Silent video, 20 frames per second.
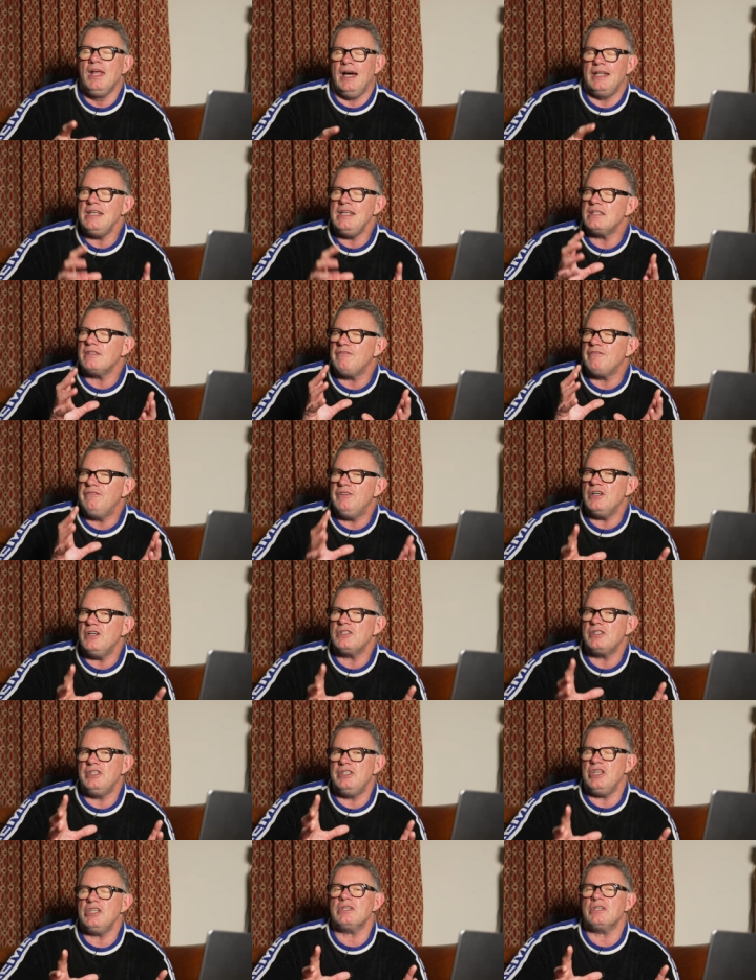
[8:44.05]
And these are
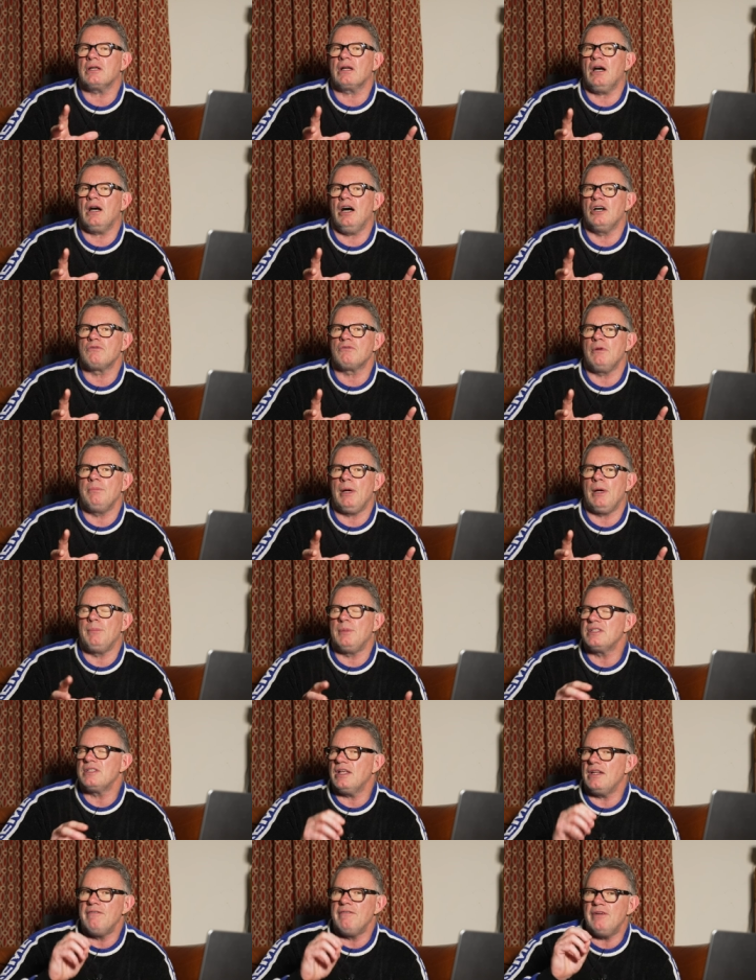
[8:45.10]
first edition cars, remember,
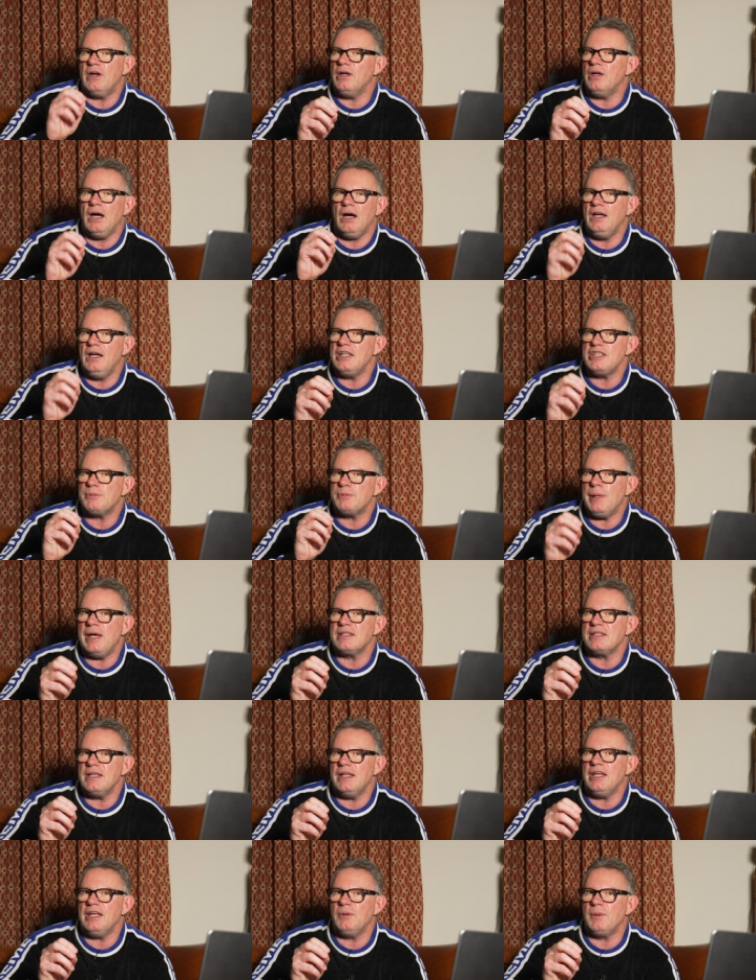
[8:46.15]
so they're very highly
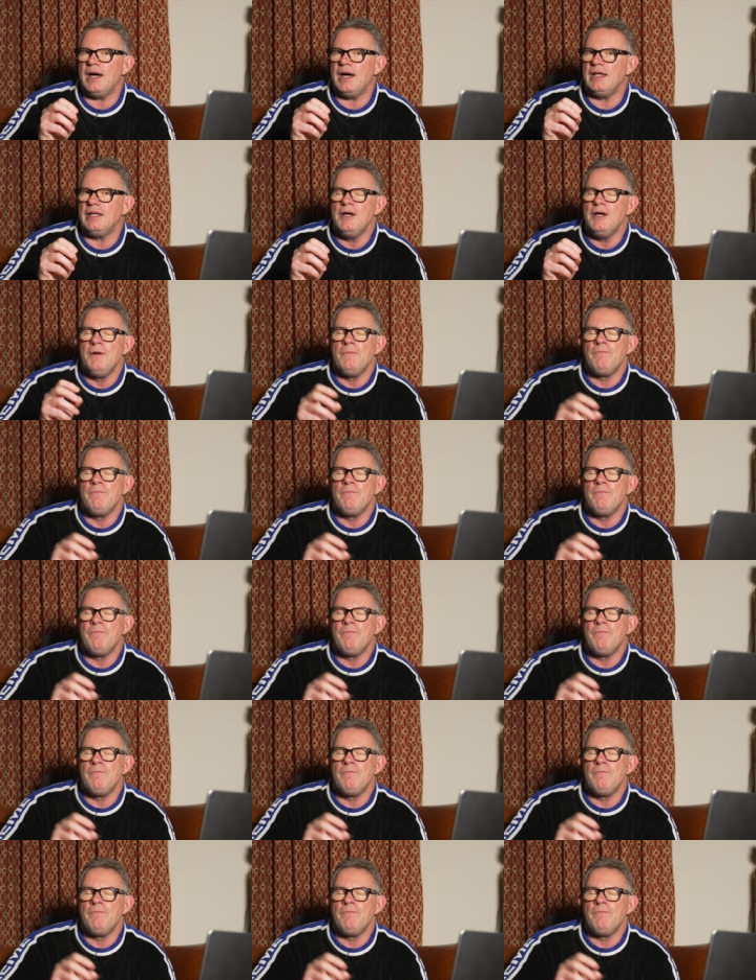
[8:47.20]
spec'd anyway